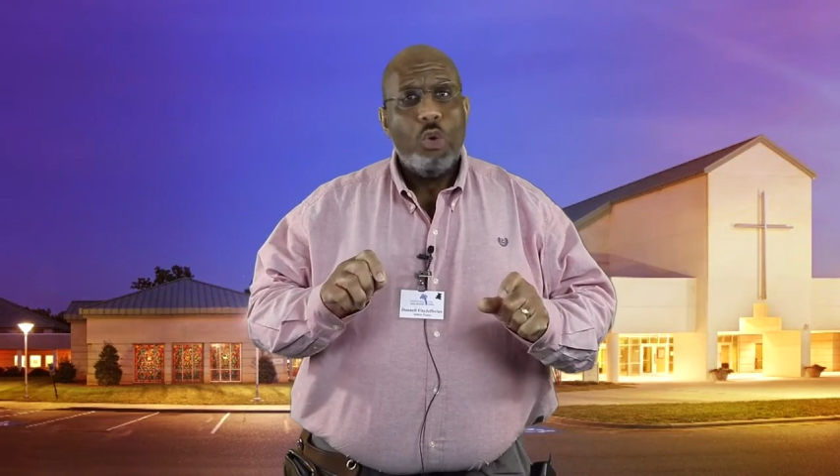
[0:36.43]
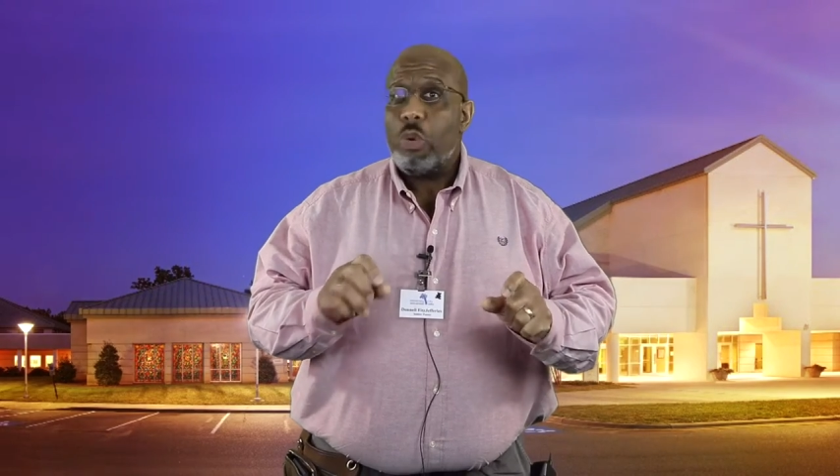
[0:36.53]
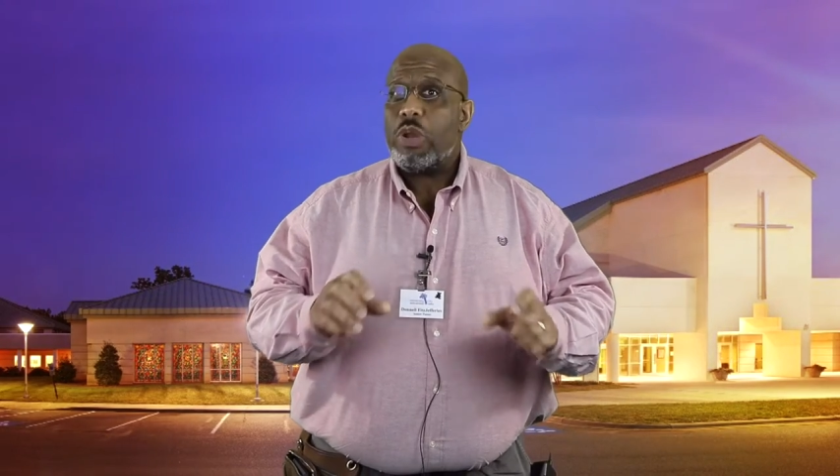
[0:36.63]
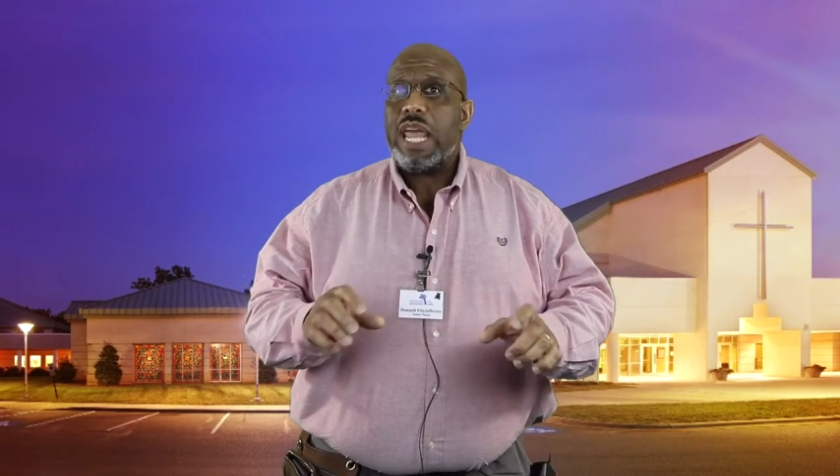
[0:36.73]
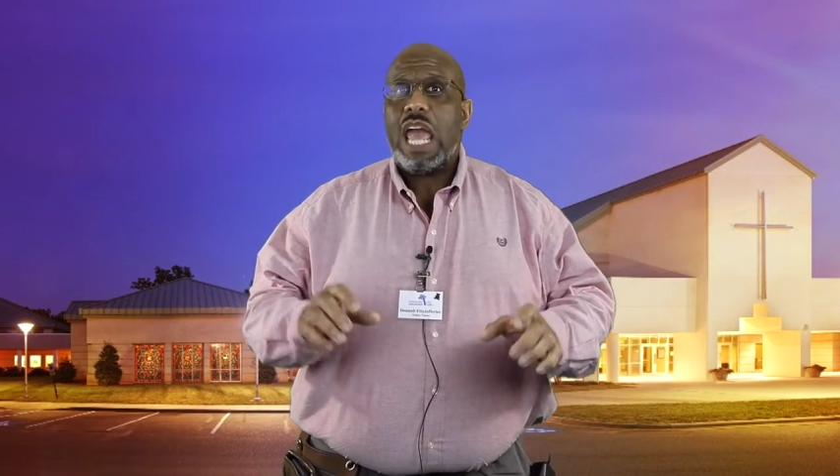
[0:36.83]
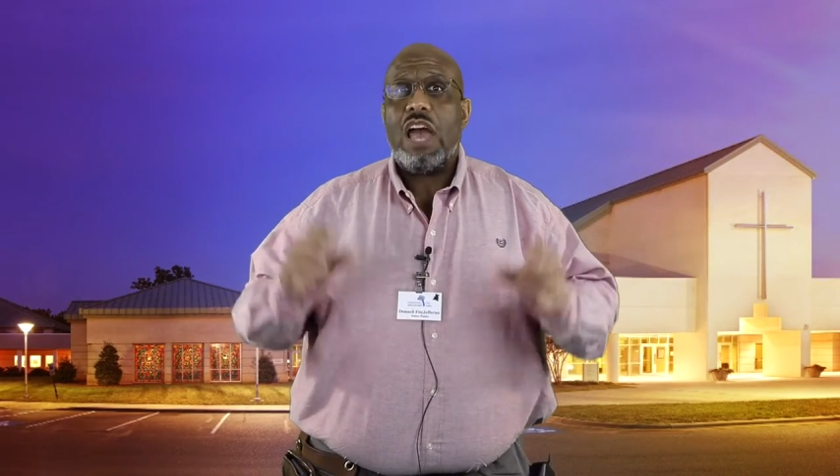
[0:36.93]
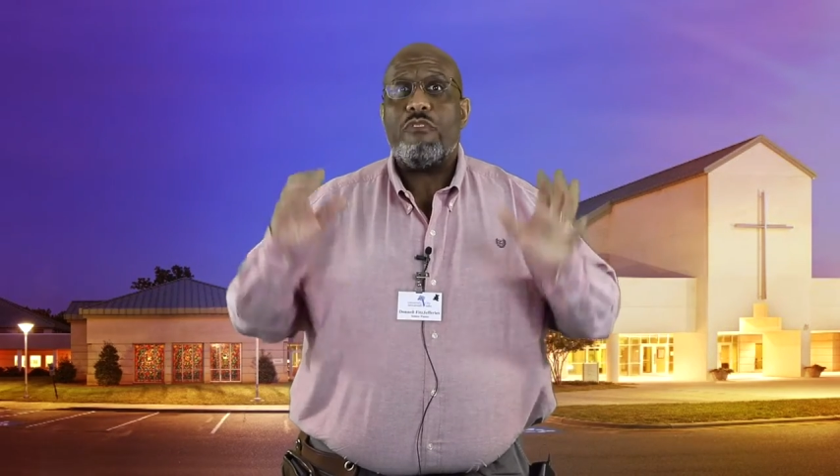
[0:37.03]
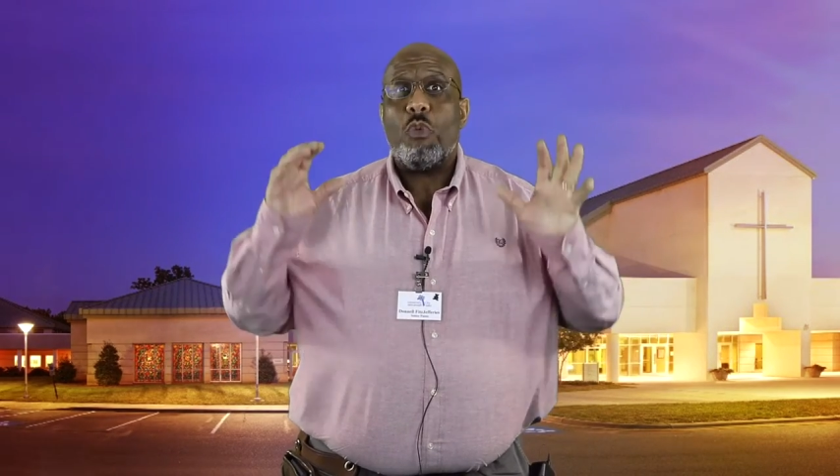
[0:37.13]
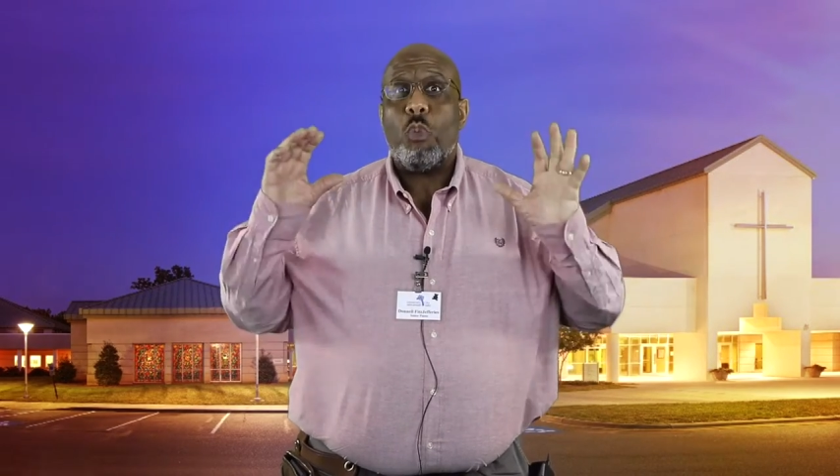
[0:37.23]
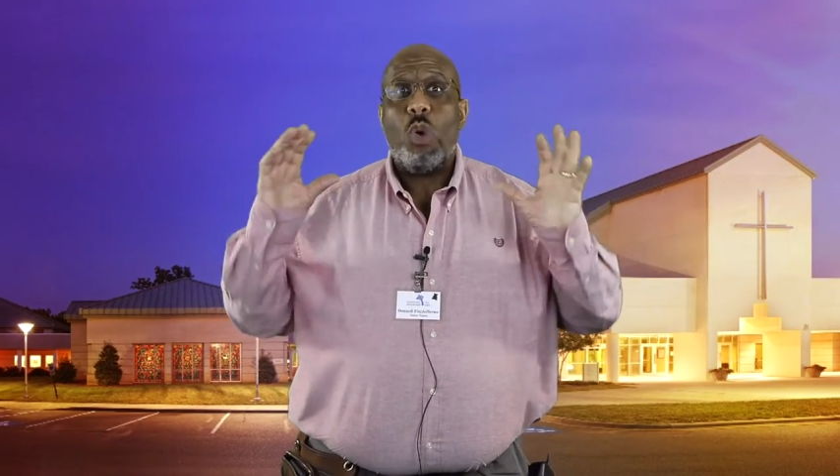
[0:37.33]
we're going to
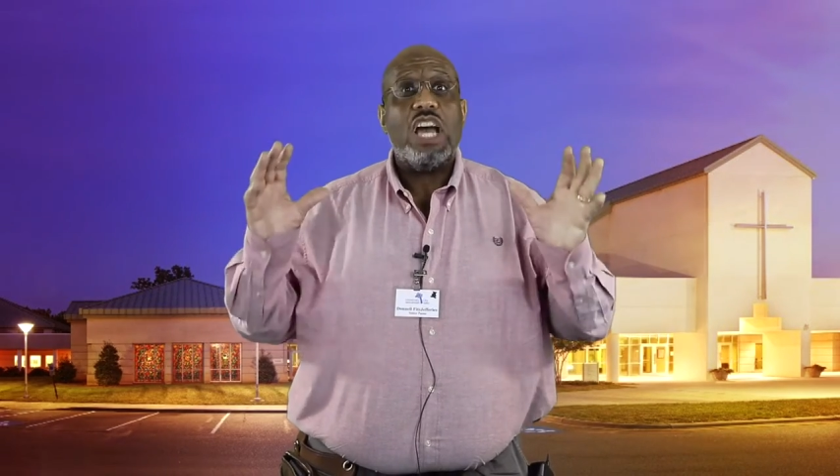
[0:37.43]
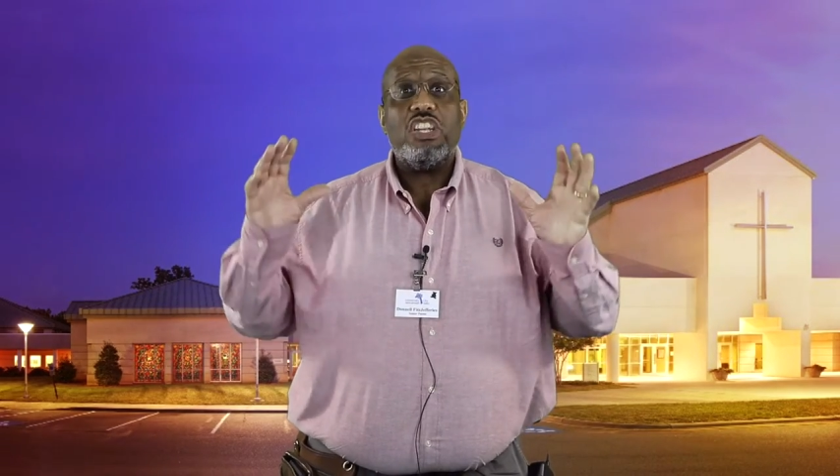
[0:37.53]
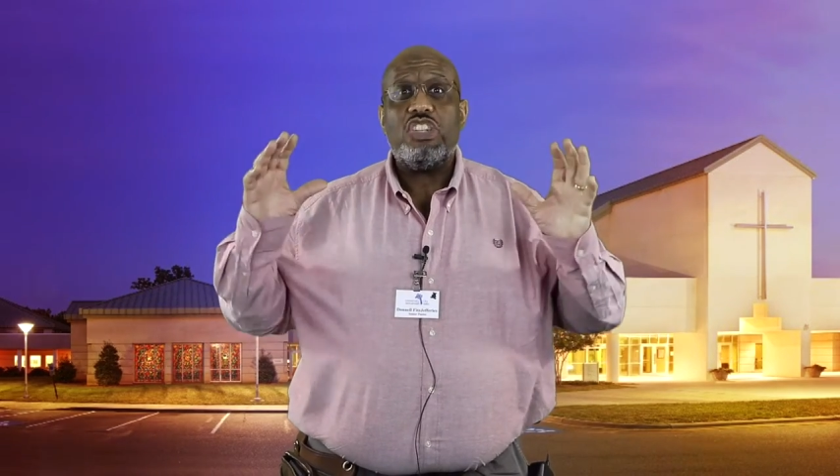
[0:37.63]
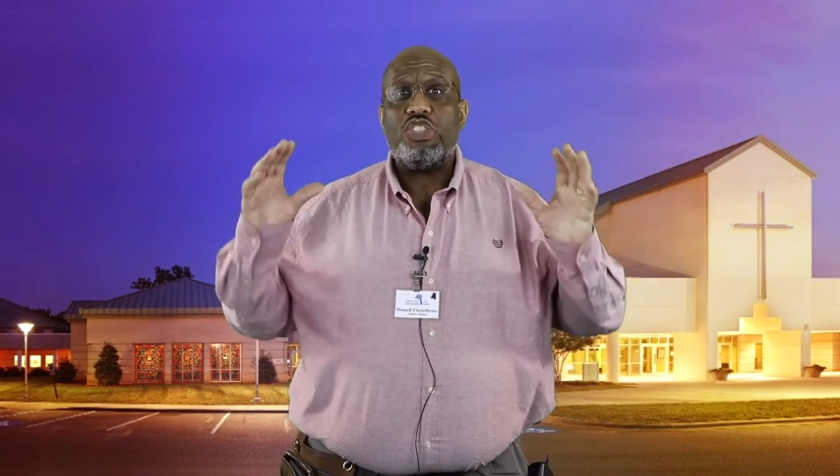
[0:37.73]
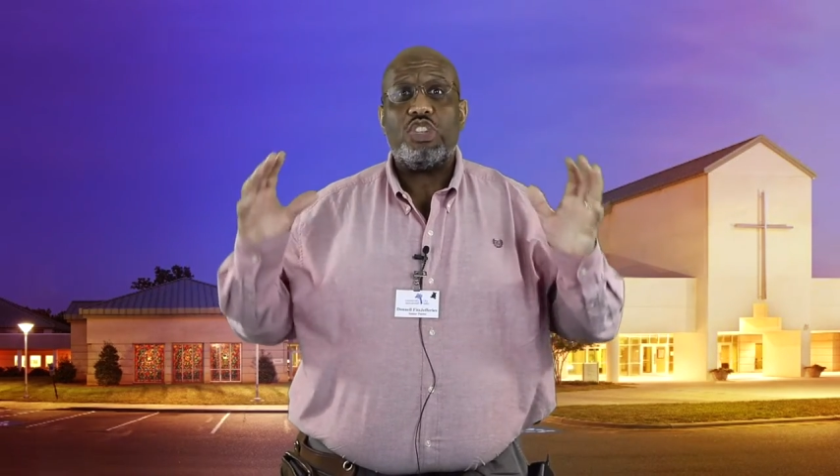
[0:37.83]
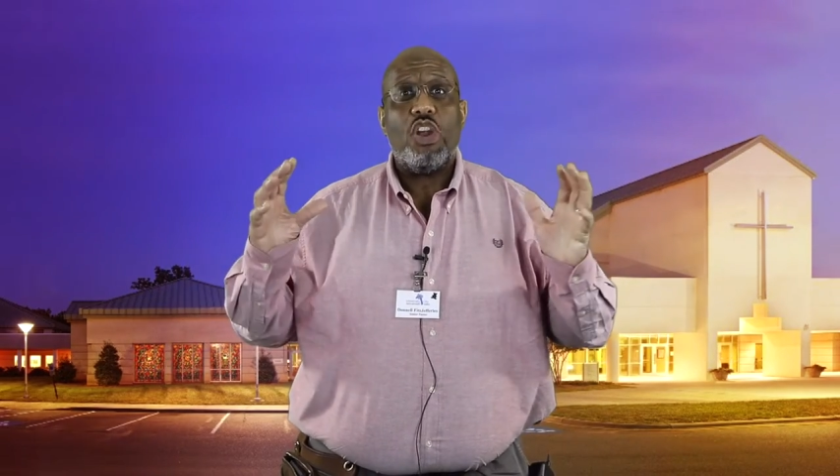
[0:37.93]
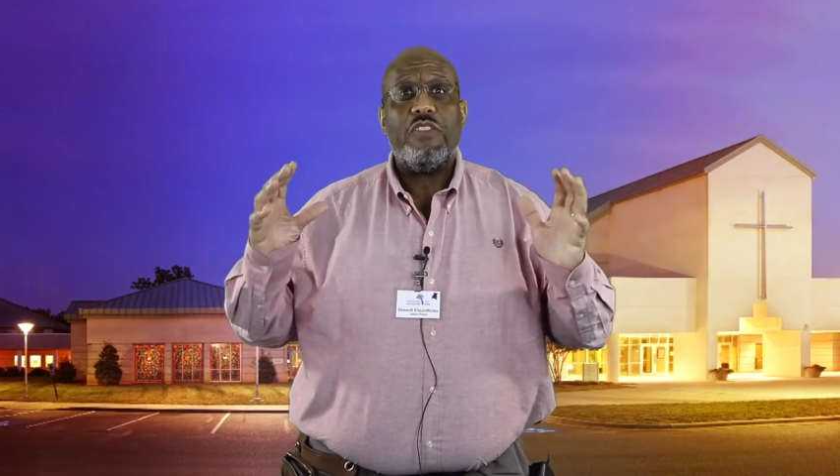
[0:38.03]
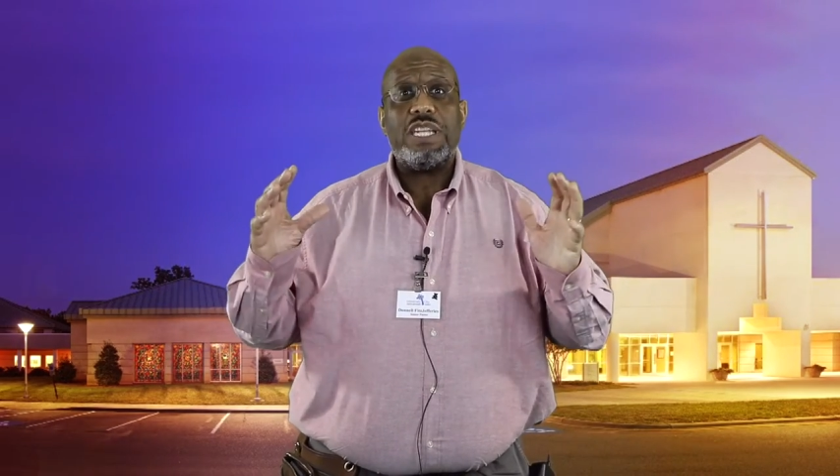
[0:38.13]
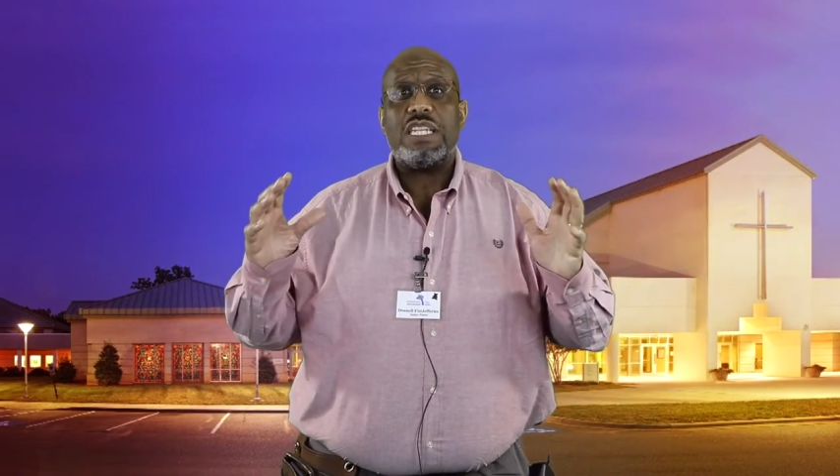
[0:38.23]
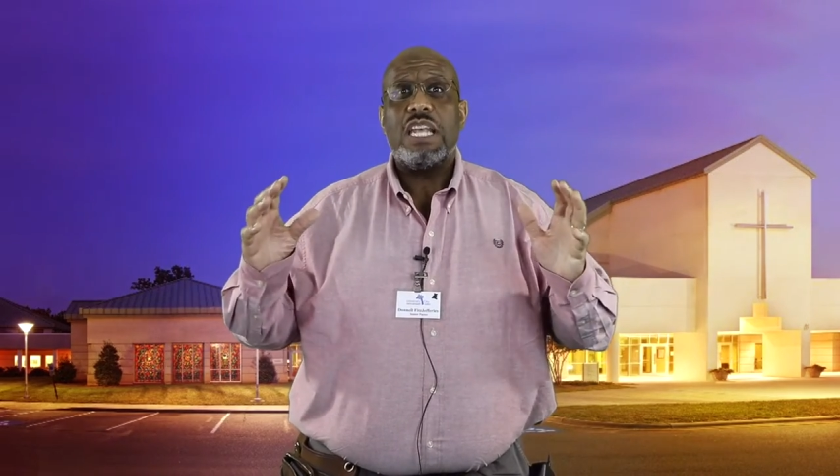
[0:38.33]
have one
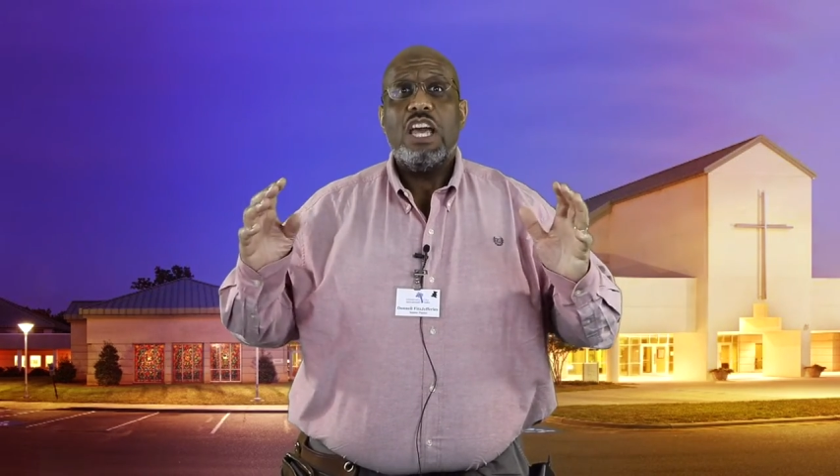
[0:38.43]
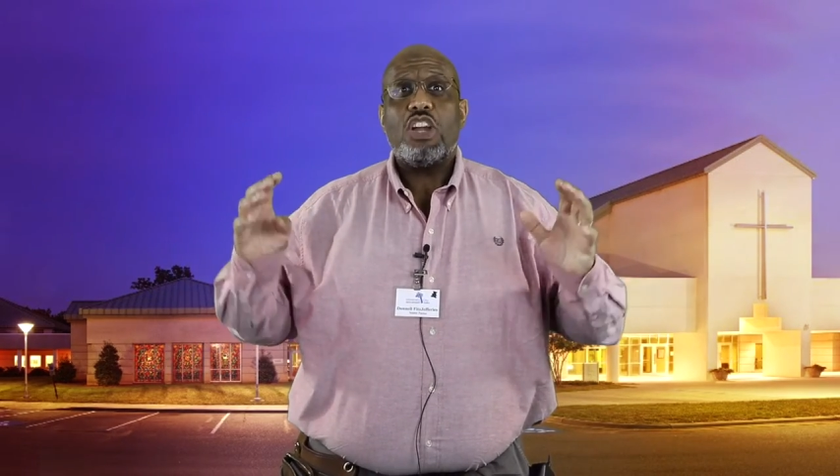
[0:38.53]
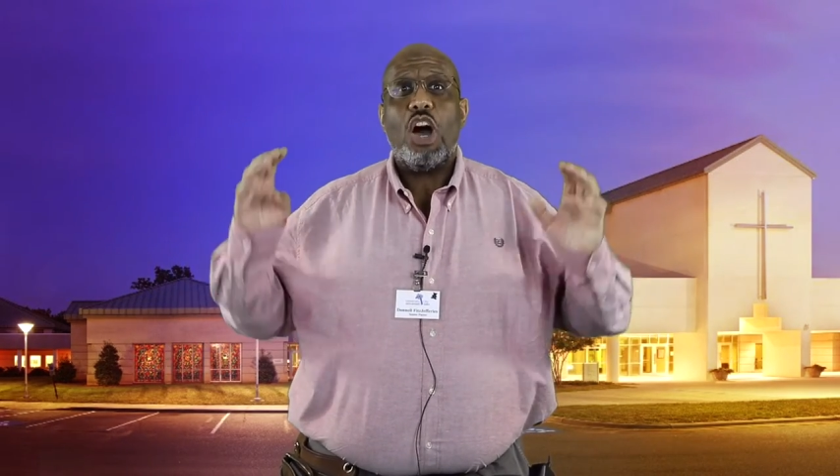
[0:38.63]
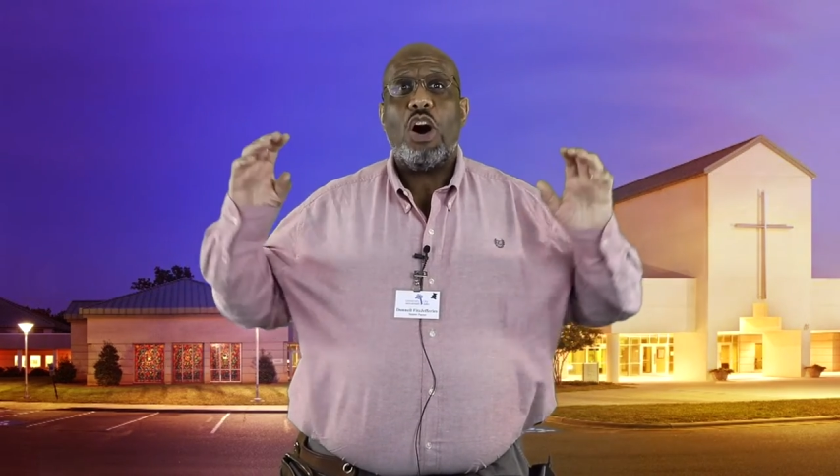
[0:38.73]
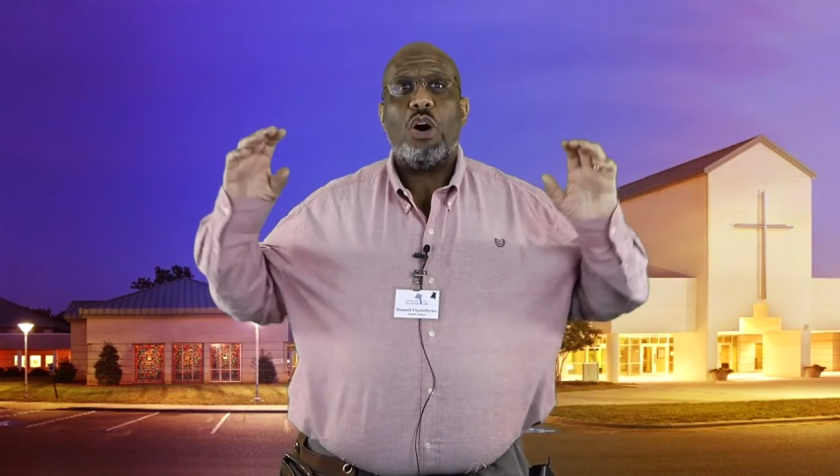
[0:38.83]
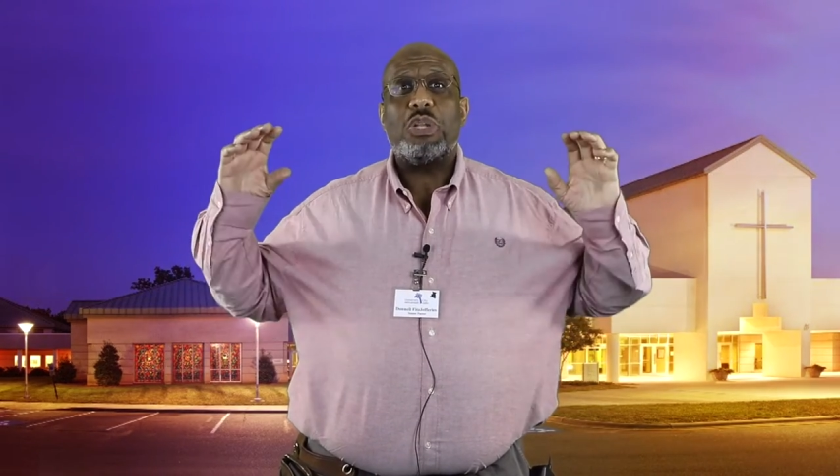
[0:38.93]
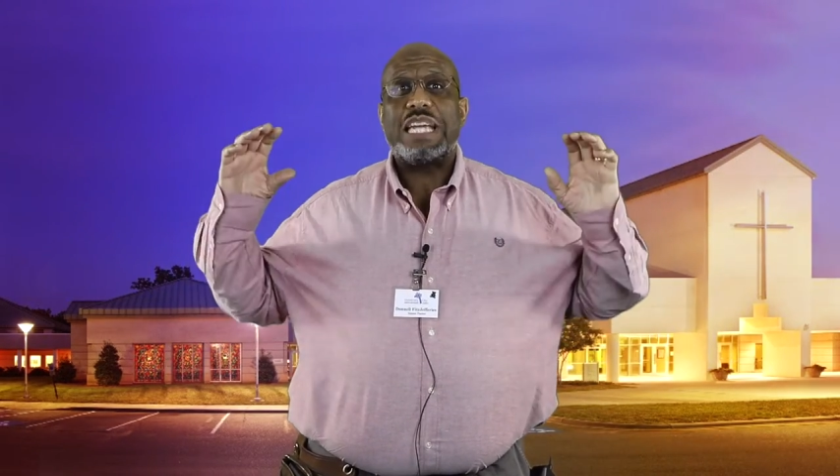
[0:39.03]
service called